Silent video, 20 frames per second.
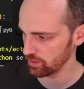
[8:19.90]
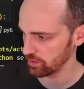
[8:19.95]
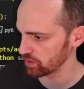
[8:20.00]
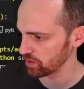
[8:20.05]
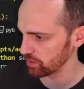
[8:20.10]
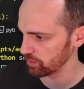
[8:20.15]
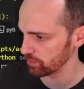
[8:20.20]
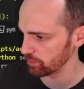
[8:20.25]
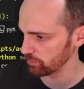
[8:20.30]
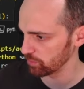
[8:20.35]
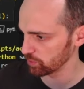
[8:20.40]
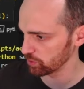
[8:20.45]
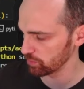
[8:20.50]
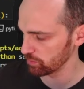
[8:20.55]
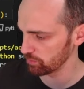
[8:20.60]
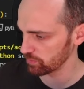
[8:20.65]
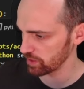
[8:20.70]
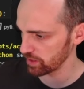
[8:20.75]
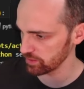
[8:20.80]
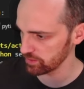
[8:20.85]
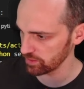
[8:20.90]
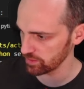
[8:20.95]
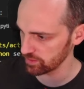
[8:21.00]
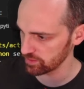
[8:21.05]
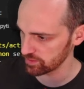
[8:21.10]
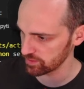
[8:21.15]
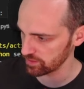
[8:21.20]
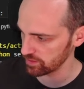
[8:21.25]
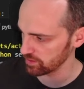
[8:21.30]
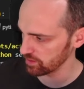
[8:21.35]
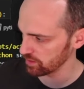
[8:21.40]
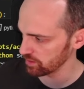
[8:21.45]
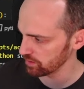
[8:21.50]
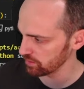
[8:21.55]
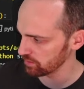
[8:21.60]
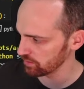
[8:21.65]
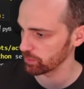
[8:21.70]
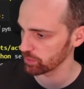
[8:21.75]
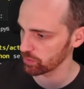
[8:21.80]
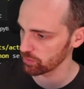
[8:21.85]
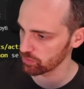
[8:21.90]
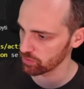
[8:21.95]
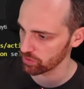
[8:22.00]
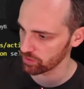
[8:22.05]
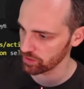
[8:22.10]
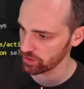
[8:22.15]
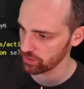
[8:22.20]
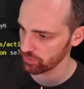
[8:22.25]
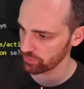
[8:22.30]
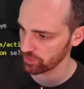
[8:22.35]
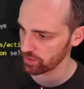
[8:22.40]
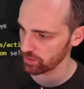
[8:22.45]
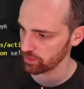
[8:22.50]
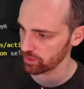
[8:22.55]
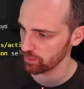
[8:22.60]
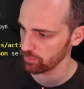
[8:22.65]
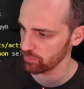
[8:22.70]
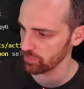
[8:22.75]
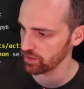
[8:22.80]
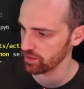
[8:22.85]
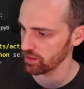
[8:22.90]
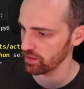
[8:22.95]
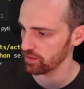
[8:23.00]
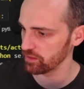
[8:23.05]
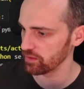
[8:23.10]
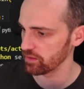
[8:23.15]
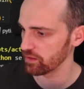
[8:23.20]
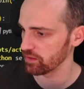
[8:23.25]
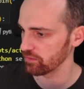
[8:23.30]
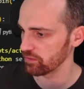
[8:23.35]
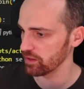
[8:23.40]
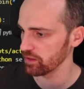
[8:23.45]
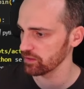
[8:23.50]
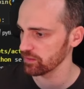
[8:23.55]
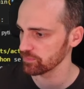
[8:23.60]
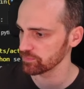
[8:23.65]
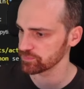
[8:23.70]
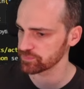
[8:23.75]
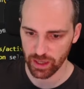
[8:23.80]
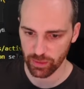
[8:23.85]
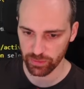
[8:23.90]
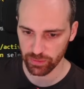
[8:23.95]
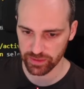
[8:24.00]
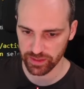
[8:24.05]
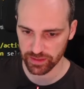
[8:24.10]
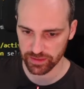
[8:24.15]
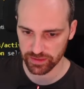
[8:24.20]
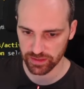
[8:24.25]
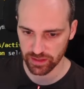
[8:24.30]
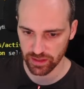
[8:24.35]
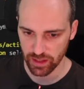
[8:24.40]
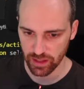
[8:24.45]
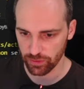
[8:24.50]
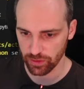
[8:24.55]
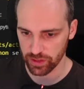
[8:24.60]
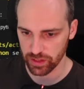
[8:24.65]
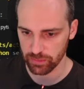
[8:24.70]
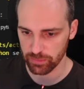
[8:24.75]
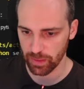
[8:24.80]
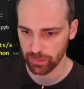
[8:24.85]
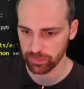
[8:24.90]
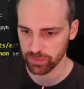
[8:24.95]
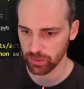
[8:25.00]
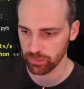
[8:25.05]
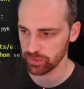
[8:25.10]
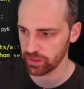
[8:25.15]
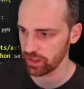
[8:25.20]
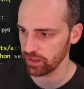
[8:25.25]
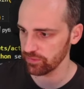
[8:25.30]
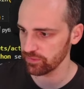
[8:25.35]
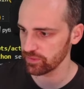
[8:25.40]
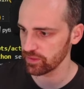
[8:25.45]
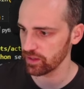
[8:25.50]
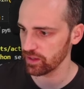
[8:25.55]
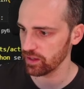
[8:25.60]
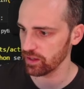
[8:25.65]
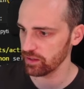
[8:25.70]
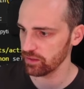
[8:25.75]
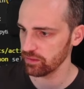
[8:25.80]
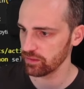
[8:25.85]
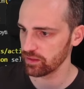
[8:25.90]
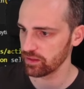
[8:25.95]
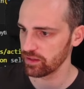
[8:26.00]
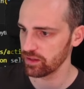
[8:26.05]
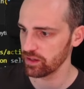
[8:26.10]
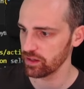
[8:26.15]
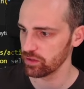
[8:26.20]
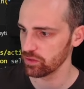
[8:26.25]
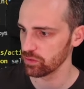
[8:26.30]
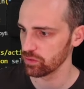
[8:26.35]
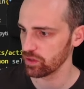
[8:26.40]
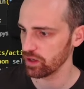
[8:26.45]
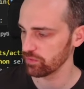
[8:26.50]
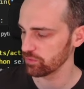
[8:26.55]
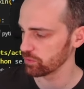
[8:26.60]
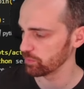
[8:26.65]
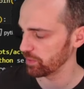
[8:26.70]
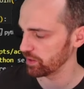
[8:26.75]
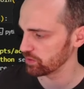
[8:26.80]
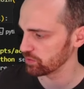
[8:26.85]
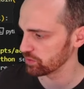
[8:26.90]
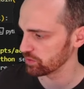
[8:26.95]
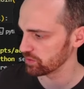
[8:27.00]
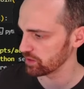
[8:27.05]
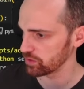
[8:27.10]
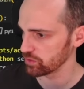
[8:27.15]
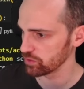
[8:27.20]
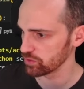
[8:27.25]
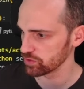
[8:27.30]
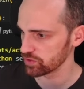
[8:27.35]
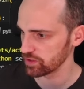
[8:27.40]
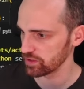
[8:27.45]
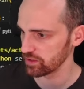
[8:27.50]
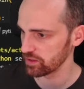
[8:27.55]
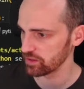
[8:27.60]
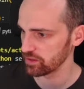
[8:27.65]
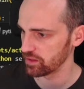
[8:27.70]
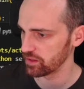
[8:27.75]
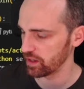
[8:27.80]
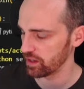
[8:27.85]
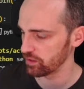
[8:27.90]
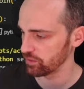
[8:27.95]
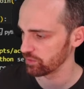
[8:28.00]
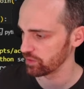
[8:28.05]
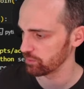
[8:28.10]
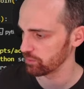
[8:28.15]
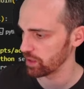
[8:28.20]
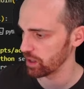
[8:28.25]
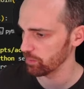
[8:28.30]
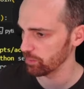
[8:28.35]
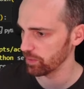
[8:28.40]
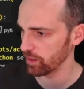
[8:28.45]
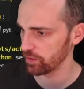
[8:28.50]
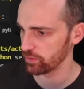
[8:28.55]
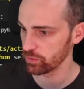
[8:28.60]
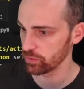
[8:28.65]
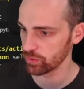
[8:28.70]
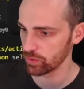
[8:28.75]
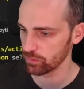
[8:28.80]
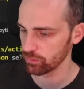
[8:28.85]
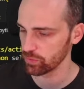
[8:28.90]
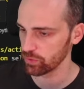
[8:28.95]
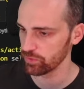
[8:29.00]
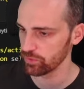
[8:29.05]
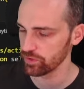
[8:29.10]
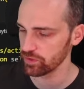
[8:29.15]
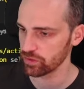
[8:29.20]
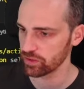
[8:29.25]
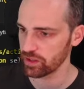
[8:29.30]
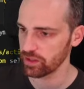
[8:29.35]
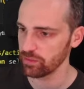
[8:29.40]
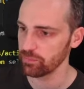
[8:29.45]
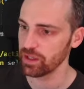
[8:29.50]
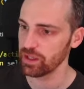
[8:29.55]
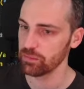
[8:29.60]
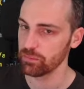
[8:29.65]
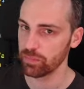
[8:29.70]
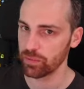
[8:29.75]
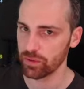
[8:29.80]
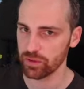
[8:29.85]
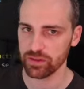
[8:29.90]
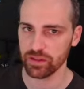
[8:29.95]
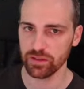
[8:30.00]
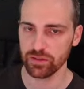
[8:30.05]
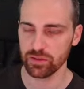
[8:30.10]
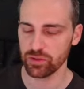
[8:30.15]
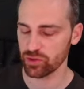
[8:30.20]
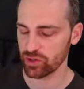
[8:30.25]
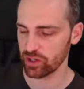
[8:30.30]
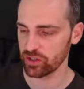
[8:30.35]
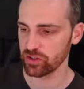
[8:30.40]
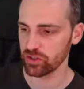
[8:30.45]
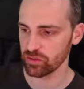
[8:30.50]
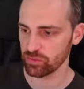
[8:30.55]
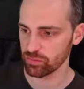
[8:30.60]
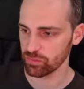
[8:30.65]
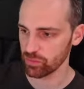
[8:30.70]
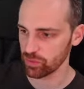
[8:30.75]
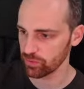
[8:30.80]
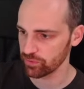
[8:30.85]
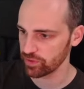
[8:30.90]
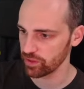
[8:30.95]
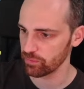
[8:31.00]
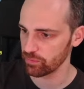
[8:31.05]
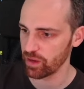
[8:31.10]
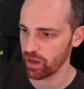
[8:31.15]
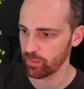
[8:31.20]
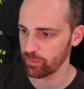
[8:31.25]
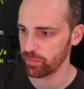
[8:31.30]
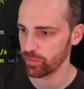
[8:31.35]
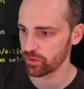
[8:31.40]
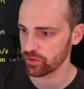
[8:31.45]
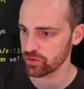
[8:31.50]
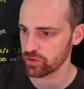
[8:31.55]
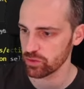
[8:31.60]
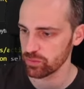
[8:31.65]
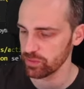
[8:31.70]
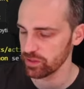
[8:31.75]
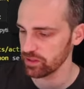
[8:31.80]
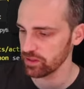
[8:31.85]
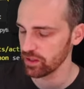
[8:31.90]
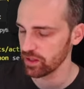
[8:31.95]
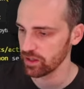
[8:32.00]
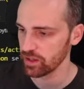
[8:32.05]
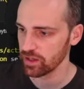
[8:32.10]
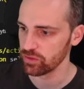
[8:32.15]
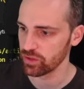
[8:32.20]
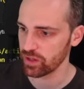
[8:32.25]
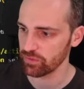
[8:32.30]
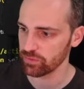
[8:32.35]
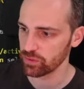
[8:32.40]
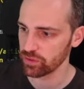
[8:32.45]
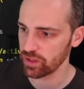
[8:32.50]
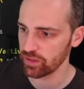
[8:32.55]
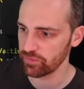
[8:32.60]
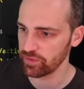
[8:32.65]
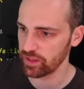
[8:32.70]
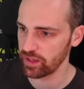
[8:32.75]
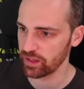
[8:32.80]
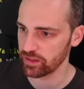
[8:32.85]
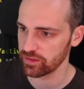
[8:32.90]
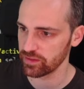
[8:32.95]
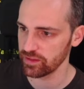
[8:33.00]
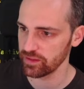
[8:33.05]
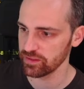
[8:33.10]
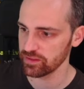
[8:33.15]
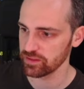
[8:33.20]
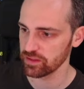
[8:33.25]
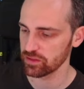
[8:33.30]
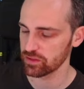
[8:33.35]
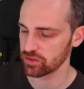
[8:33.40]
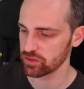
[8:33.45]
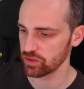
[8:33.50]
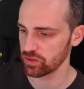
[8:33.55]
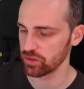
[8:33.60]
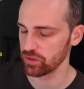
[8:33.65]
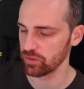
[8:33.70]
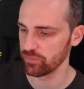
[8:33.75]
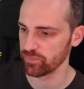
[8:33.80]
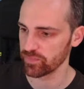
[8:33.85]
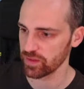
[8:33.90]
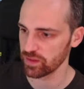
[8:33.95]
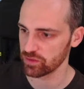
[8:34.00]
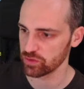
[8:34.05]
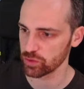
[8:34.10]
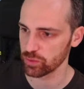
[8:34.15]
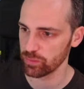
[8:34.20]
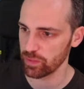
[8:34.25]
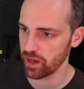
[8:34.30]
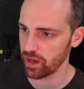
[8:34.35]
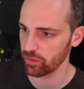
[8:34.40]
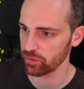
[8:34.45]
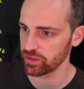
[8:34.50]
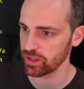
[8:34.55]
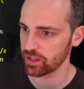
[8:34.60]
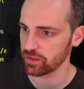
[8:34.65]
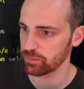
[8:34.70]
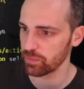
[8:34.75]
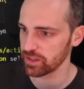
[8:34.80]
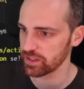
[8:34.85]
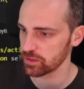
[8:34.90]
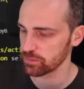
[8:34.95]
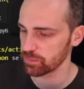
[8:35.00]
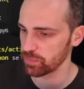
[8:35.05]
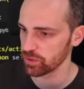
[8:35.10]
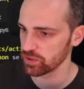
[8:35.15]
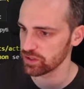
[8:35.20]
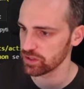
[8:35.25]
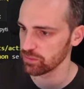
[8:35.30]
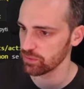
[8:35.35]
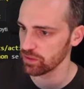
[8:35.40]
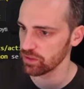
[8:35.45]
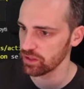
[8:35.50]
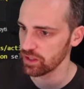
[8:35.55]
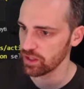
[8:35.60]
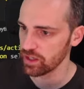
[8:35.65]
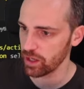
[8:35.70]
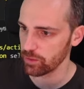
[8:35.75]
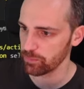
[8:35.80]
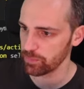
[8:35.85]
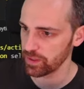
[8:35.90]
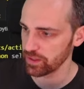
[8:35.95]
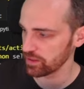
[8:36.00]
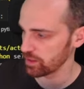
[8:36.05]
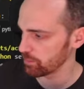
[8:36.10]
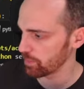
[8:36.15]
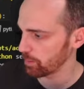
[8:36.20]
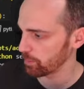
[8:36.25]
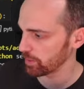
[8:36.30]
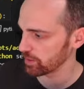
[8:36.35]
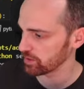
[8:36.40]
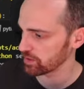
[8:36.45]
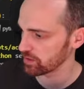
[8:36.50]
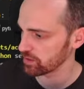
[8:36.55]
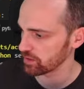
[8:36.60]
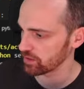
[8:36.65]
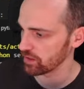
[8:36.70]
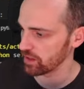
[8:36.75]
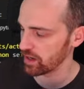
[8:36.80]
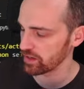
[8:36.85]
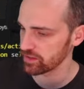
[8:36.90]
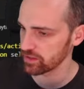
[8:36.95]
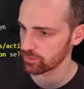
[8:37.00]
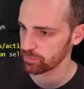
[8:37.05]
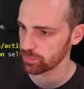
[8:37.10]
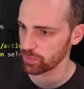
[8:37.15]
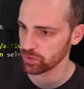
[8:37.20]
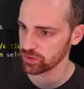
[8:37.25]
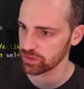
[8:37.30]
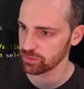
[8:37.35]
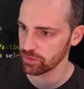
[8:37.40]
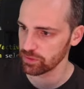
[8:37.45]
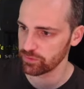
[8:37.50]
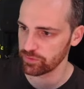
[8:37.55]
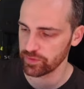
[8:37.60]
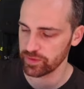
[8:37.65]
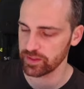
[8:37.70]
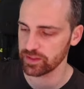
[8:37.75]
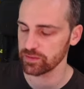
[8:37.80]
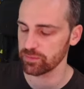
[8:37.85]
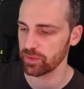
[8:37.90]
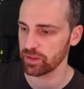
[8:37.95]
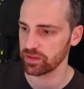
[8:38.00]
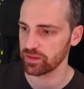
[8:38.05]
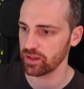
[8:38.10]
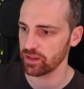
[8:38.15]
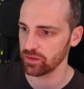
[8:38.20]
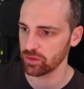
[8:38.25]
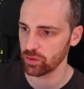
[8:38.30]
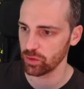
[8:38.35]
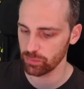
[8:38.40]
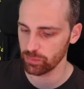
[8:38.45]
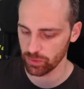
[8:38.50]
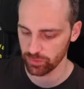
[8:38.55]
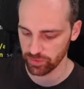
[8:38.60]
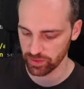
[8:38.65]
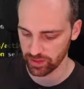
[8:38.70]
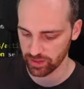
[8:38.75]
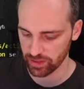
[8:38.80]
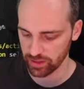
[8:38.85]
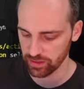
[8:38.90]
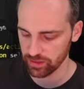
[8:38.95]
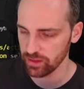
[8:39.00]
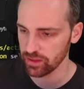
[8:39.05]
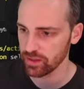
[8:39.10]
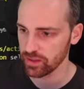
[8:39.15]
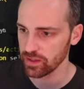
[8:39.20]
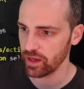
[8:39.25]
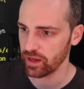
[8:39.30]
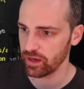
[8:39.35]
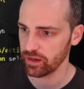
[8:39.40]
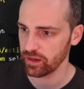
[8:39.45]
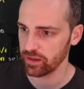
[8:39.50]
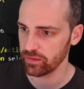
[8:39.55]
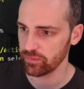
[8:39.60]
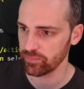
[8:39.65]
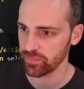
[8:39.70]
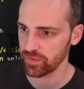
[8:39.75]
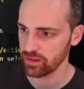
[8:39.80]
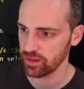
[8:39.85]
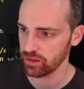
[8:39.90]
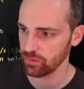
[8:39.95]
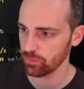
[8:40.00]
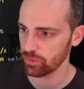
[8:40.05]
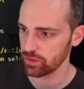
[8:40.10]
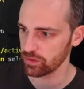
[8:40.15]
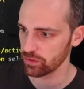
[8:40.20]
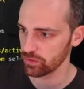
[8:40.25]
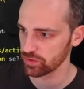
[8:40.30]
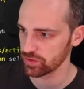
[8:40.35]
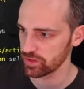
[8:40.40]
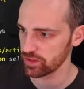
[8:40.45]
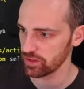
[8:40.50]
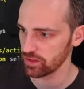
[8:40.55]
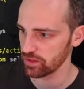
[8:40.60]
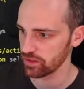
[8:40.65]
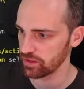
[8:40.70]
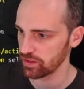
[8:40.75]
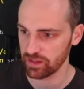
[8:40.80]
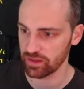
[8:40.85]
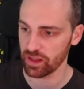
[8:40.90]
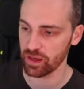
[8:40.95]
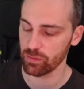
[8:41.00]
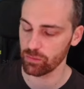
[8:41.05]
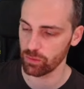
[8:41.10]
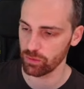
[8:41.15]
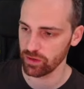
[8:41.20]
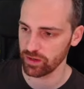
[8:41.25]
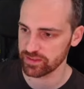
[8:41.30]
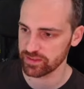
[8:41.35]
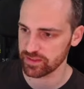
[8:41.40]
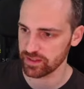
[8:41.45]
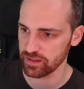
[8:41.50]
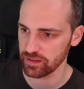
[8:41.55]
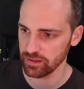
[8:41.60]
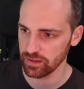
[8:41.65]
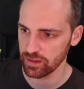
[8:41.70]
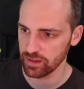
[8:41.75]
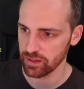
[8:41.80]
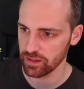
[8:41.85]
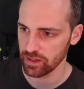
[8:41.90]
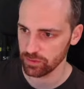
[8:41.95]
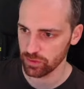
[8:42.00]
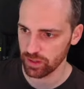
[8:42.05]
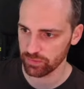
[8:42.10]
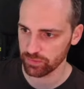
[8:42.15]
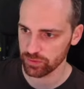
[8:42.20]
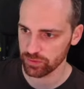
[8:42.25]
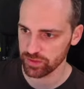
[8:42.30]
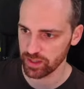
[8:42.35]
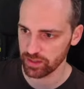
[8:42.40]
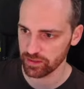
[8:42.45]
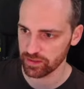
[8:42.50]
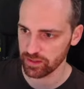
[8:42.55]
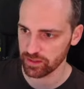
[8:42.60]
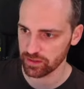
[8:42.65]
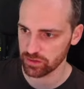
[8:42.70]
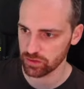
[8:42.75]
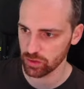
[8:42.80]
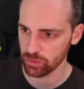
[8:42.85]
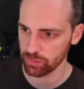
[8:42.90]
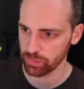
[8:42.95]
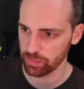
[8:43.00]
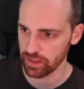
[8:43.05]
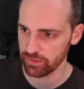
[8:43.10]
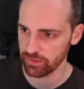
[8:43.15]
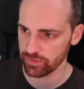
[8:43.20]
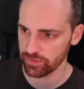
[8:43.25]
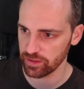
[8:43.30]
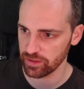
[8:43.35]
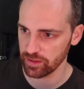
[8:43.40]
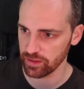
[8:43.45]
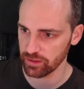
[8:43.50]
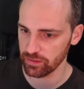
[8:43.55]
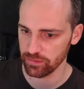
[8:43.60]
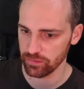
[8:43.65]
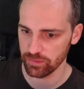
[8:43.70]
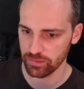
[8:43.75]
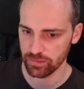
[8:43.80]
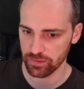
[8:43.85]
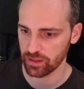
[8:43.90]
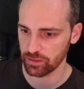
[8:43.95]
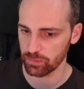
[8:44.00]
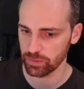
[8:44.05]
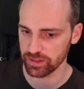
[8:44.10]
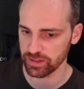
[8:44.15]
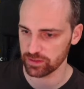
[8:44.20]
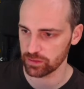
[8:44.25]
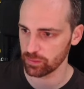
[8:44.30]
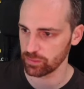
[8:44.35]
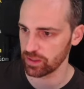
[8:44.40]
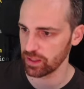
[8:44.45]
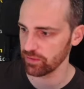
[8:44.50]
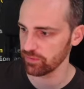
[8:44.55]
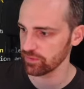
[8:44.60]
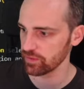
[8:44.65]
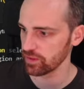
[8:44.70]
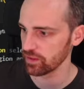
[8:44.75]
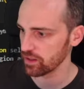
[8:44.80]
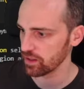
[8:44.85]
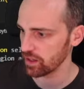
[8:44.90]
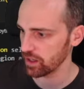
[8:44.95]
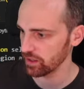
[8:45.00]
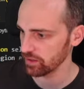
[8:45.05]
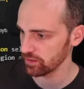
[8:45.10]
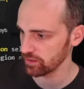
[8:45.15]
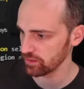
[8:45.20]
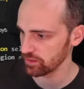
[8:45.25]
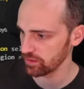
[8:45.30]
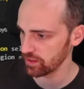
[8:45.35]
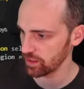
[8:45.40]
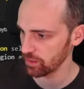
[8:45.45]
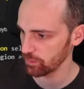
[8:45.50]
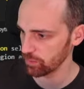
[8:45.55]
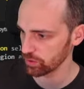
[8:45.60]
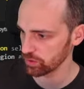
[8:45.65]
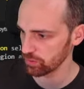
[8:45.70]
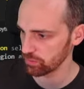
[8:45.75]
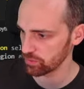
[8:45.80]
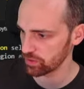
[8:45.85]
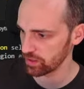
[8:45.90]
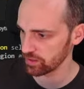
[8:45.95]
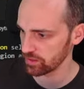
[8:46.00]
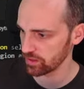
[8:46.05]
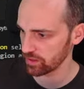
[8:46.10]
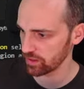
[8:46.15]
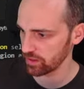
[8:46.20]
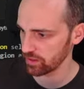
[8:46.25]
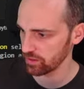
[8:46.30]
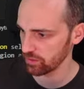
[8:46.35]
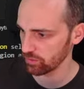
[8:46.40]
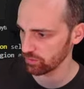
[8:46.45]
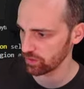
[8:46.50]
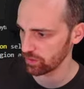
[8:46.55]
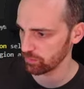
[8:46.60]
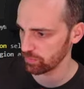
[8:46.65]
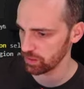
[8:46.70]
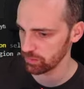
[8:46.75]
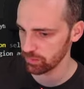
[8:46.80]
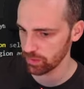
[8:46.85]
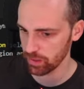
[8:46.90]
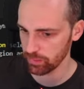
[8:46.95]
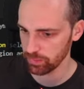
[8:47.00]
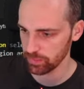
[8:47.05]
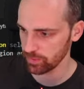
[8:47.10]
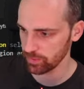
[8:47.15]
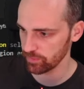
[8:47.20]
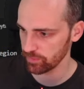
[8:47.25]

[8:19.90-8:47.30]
So the bottom right is here, the bottom corner of the game, here in the right. Now it asks for the map top left, and here you have to make sure that you see the entire of the map and you don't move it, okay? Very important, you cannot move the map or zoom it. You have to have it like this, so zoom out as much as possible and make the map as large as possible first, but then don't move it again. And here when you see the entire world, let's say, you have to select the top left here, that was the top left, and the bottom right again of the minimap.